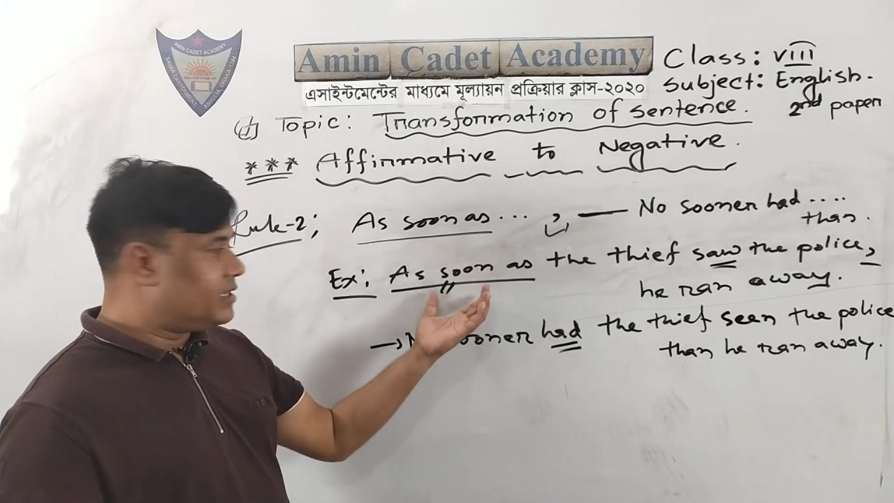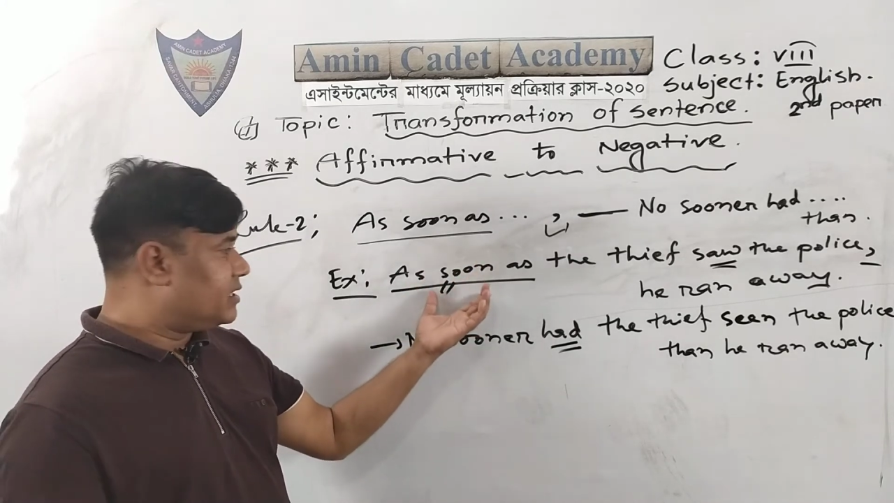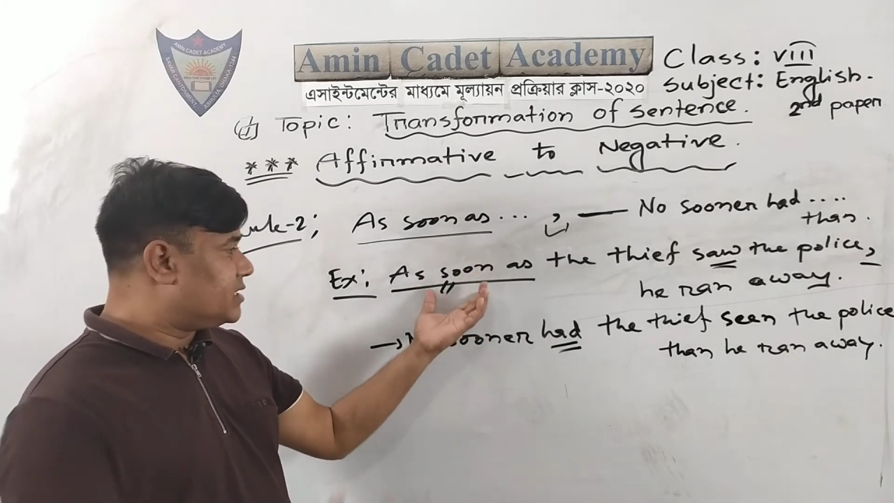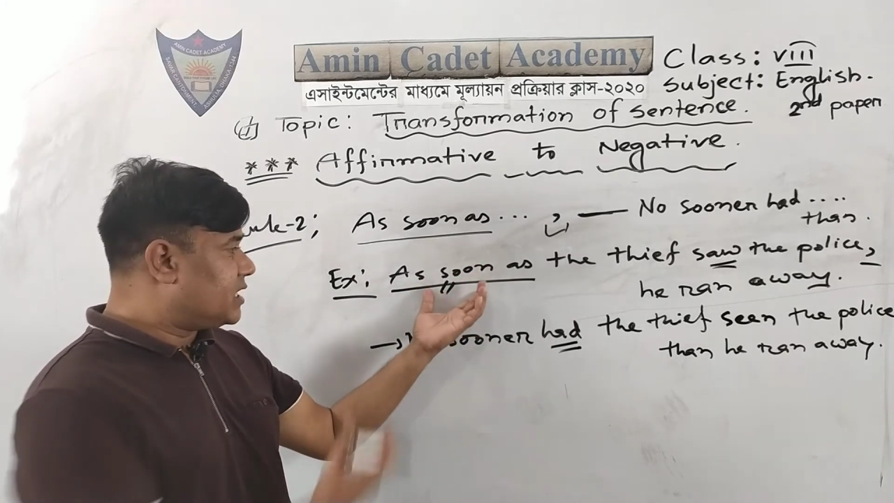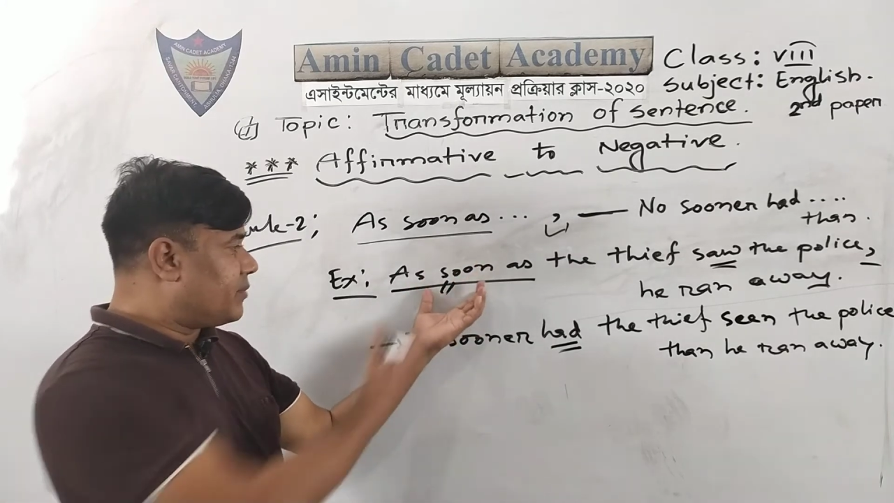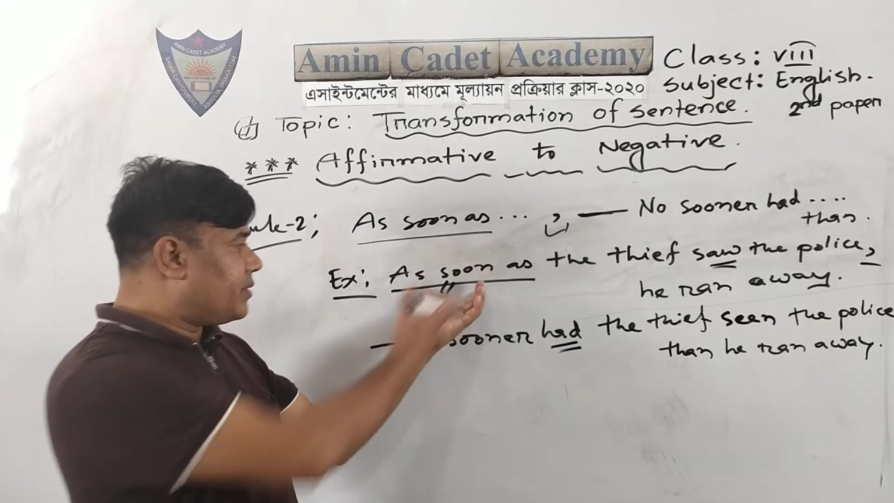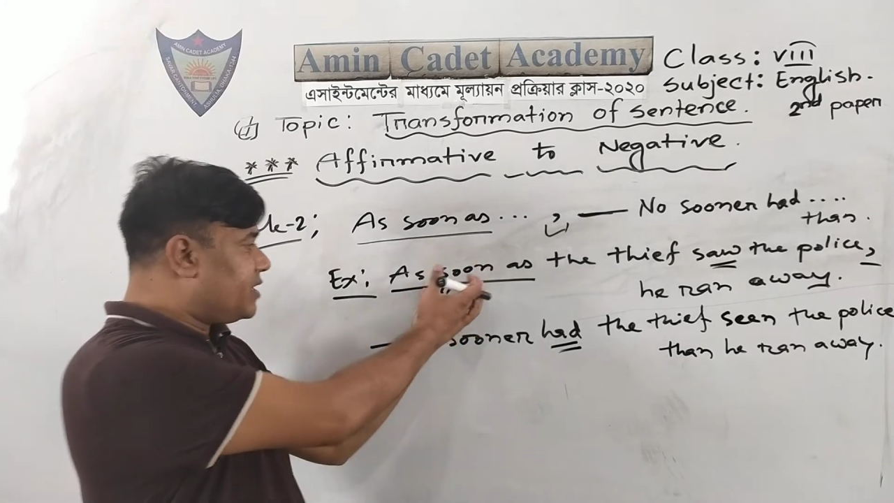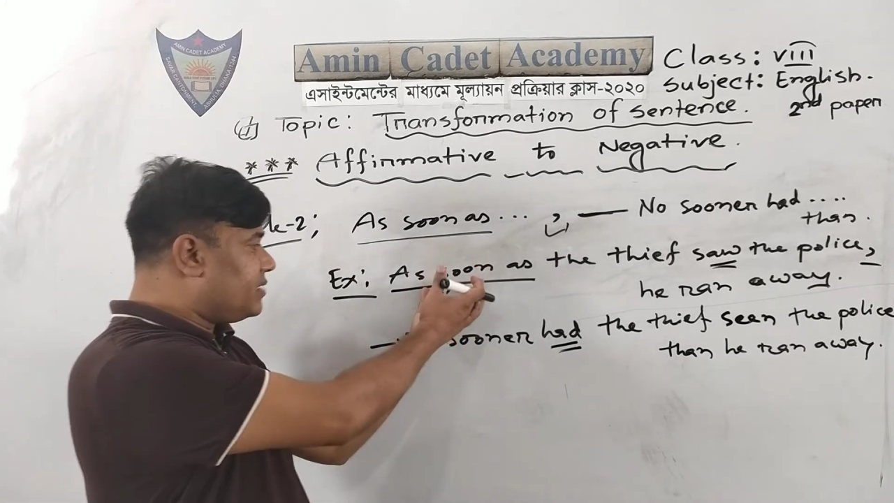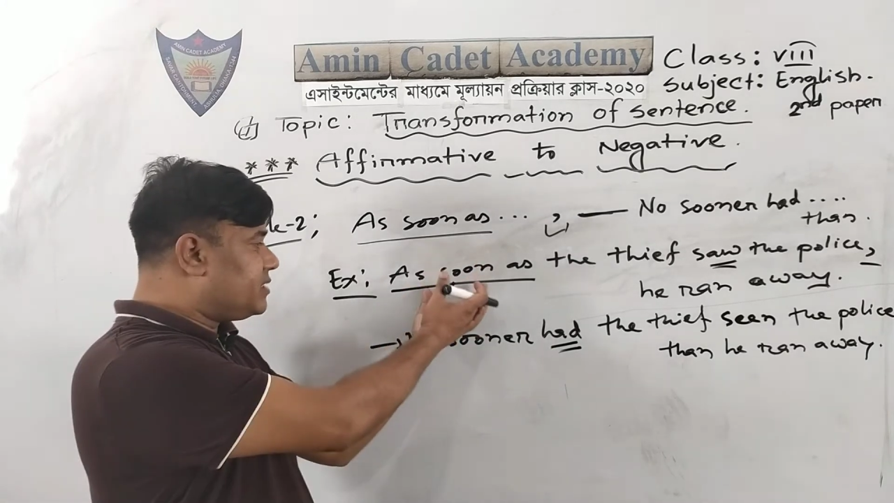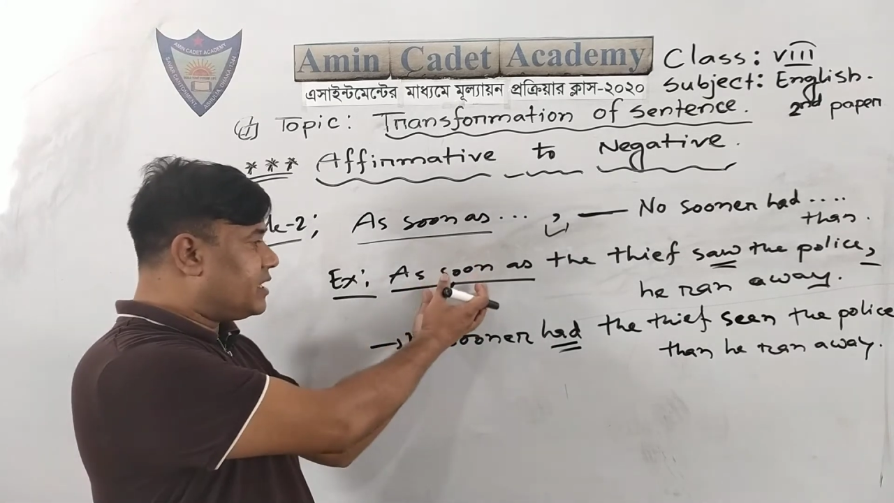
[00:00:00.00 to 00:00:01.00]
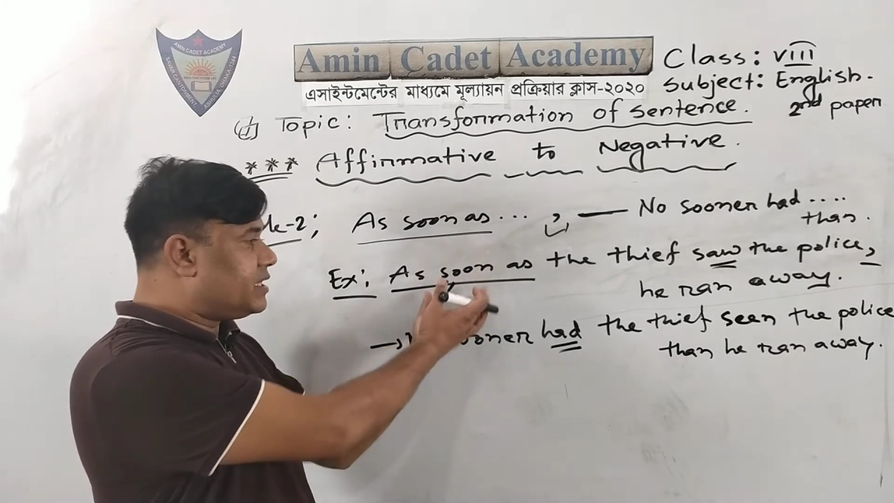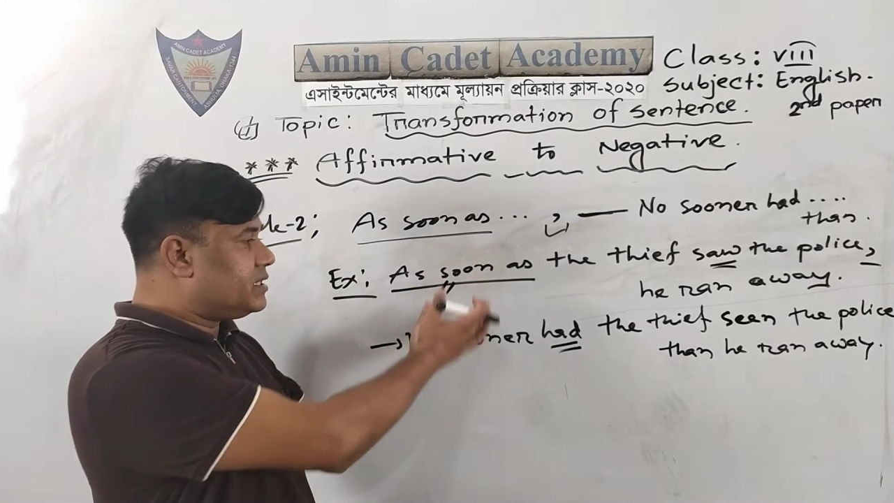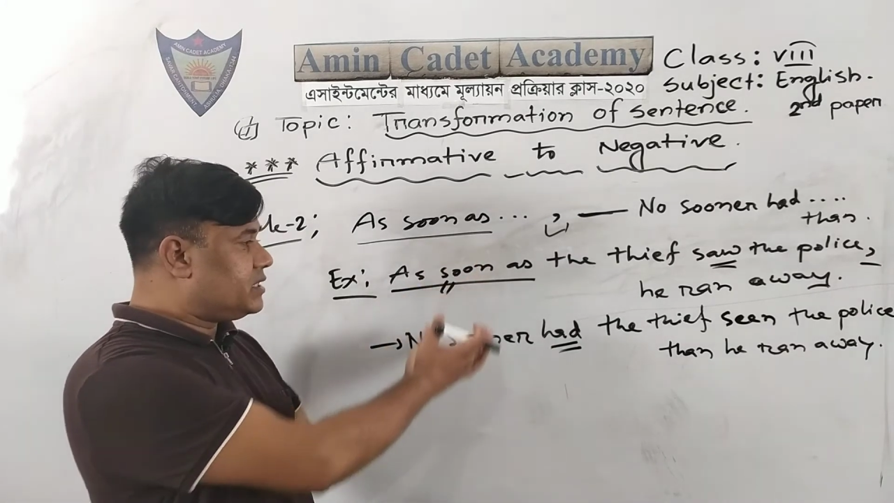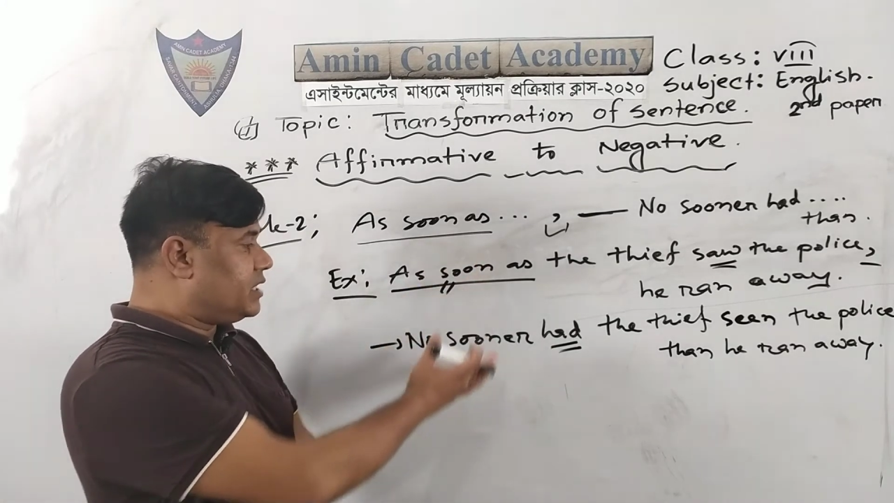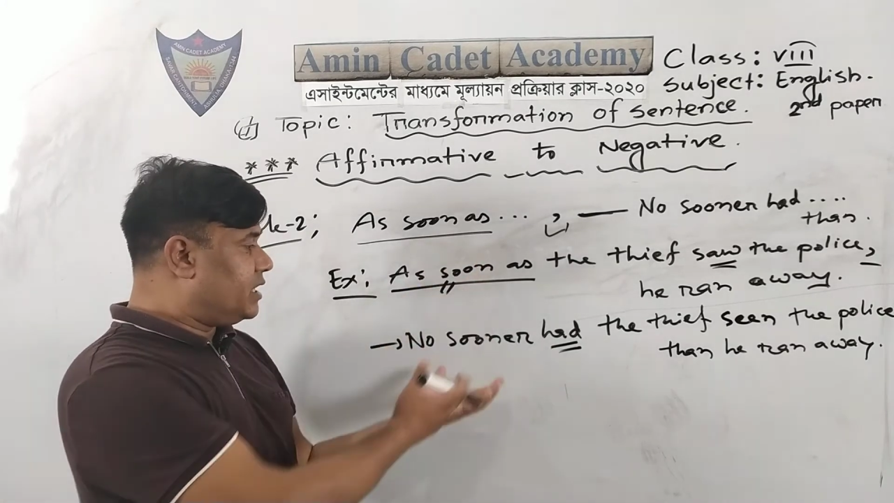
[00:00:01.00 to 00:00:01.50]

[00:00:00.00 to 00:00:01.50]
this affirmative sentence